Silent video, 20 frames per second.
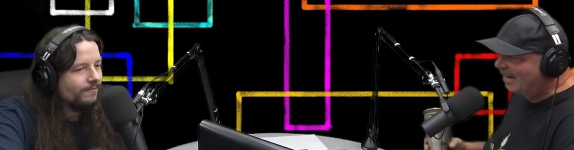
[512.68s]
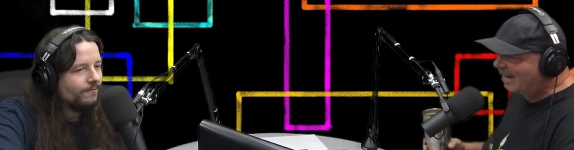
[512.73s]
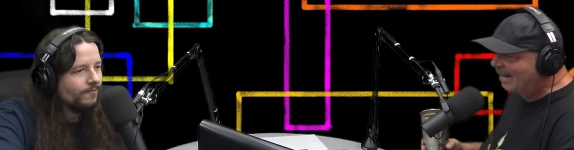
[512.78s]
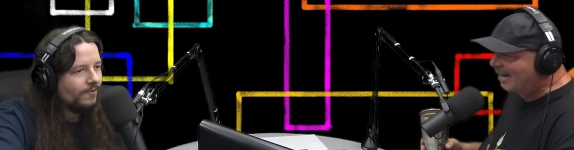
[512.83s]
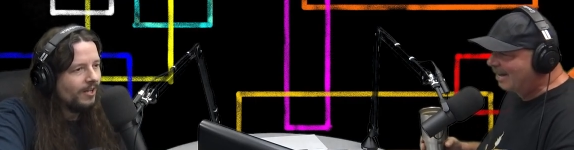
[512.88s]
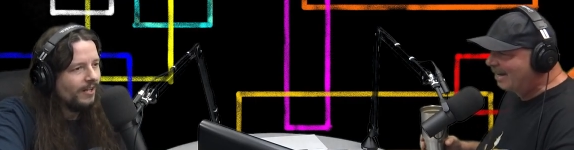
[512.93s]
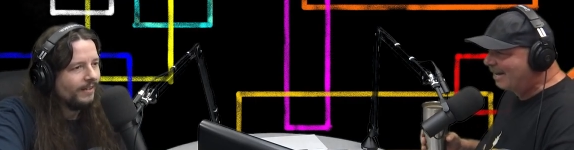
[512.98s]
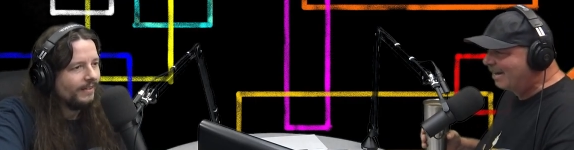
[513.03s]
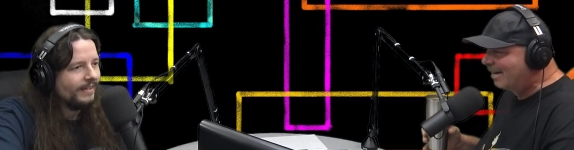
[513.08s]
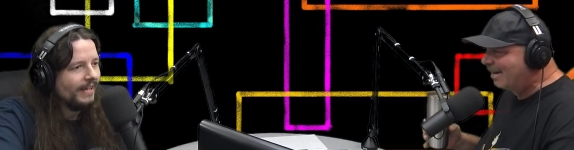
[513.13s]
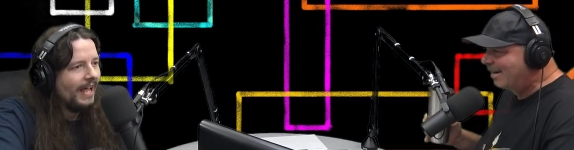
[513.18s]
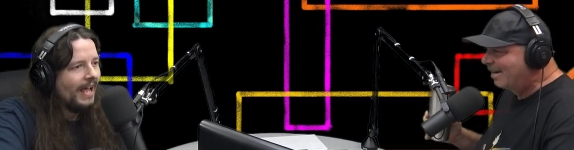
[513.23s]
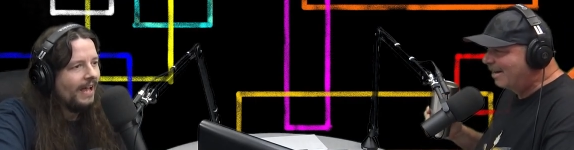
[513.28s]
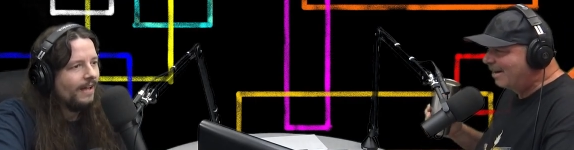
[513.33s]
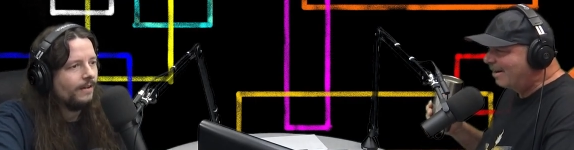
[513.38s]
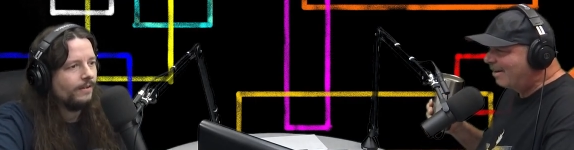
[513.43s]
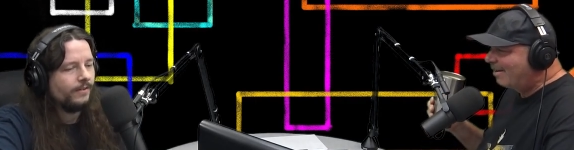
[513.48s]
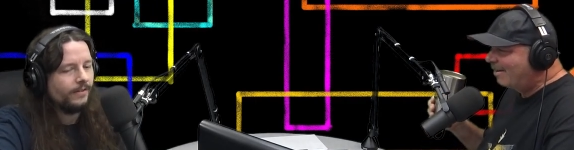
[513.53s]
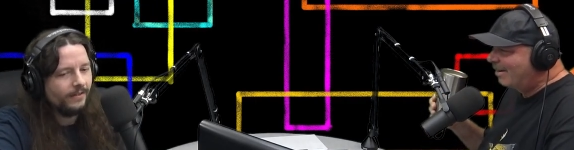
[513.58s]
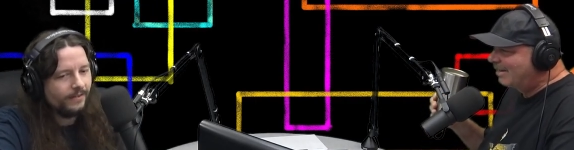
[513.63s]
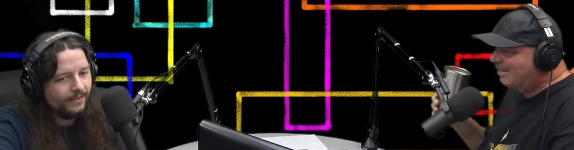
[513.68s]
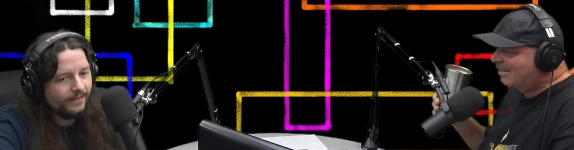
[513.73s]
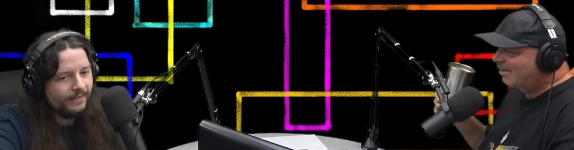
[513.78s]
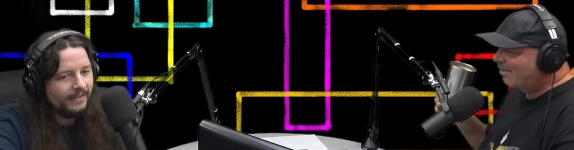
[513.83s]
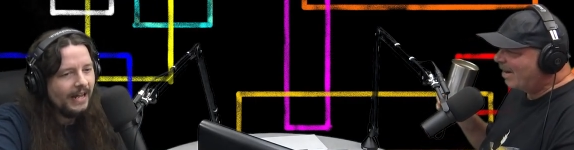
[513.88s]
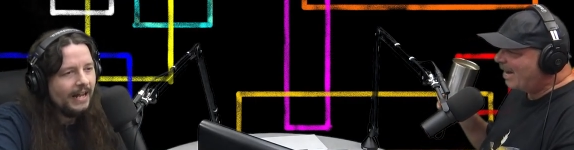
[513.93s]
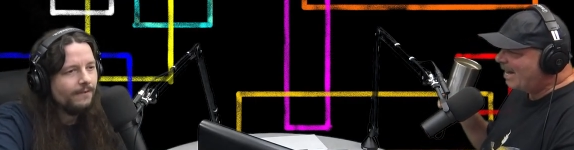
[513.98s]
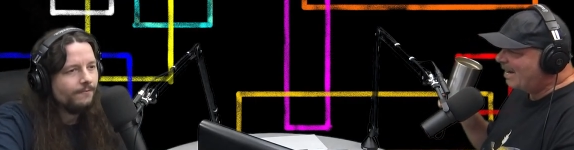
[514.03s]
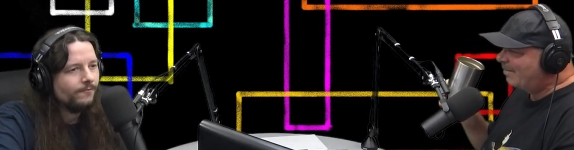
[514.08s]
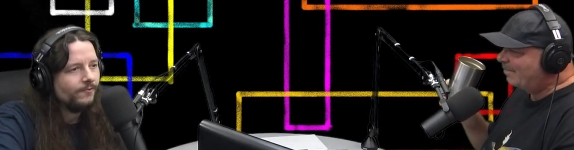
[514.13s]
Speaker 1: Fuck that. No, oh, it's
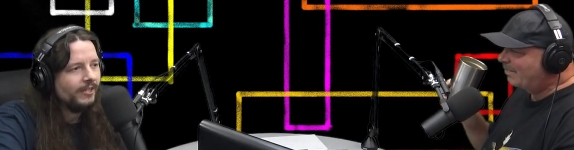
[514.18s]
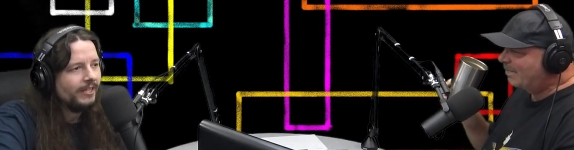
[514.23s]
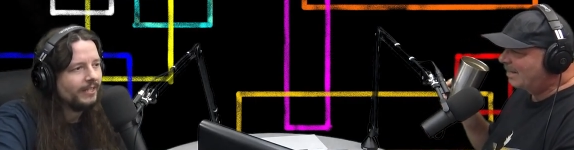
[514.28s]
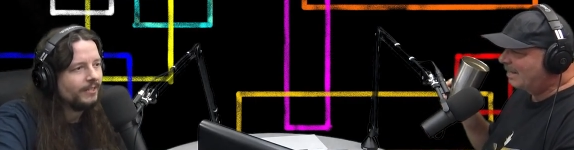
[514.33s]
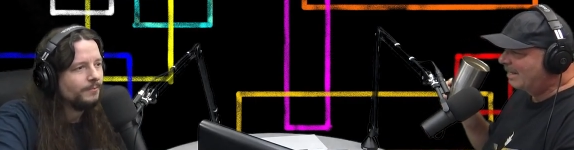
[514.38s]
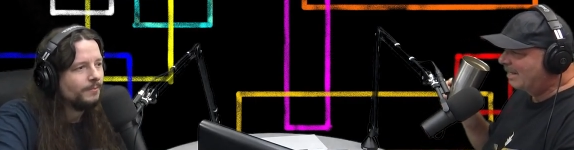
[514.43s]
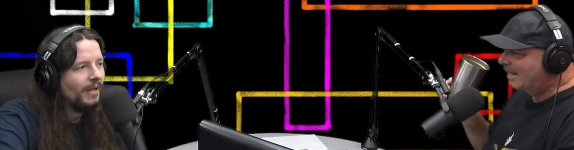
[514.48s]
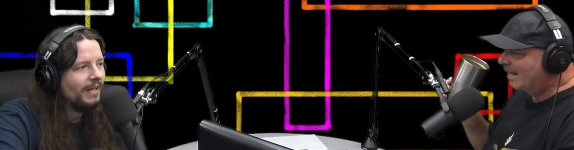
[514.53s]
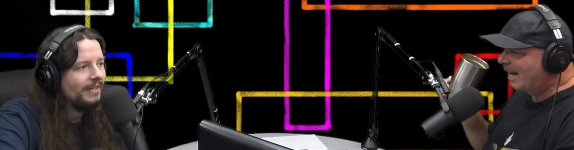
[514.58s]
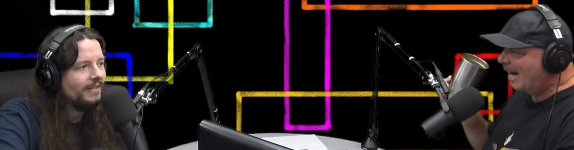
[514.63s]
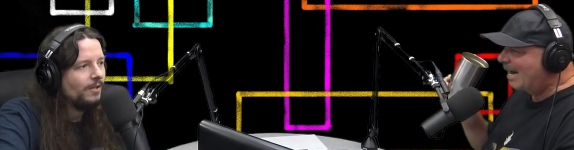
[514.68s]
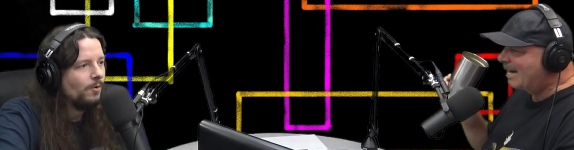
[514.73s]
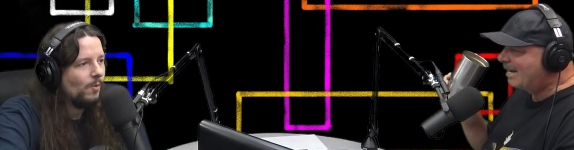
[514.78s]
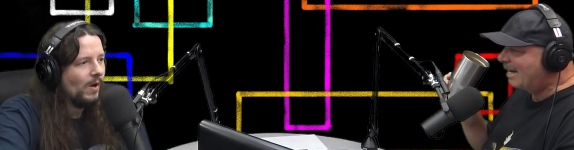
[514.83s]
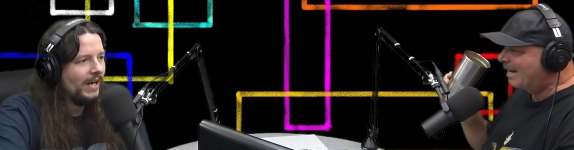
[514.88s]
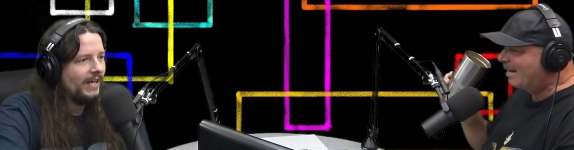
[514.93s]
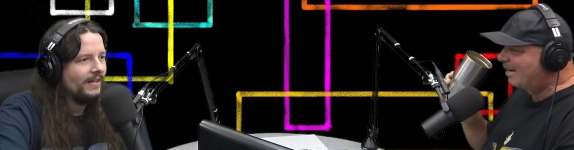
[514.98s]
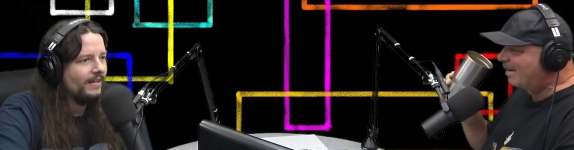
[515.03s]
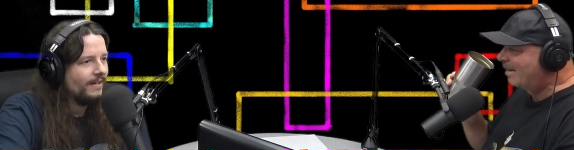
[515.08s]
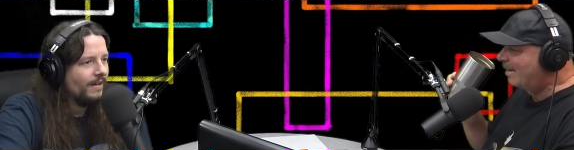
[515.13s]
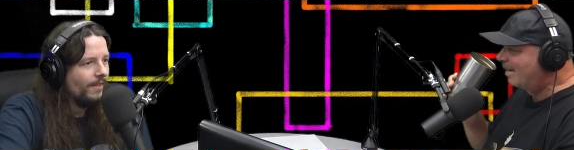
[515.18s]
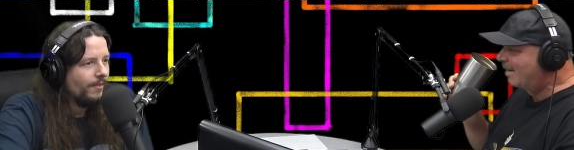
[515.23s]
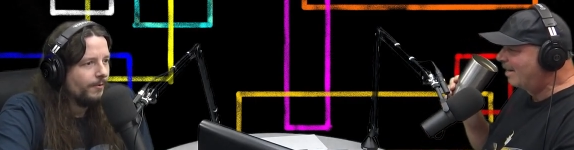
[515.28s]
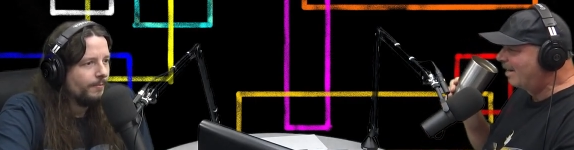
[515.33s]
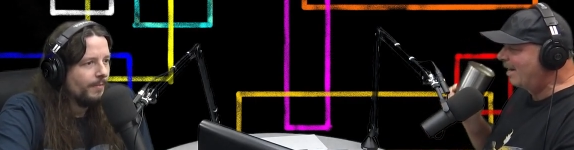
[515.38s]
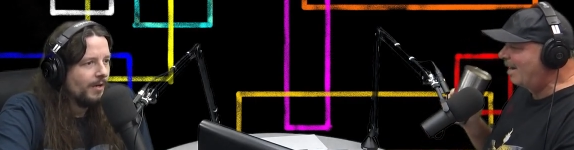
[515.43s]
great. Netflix made I you did. wait another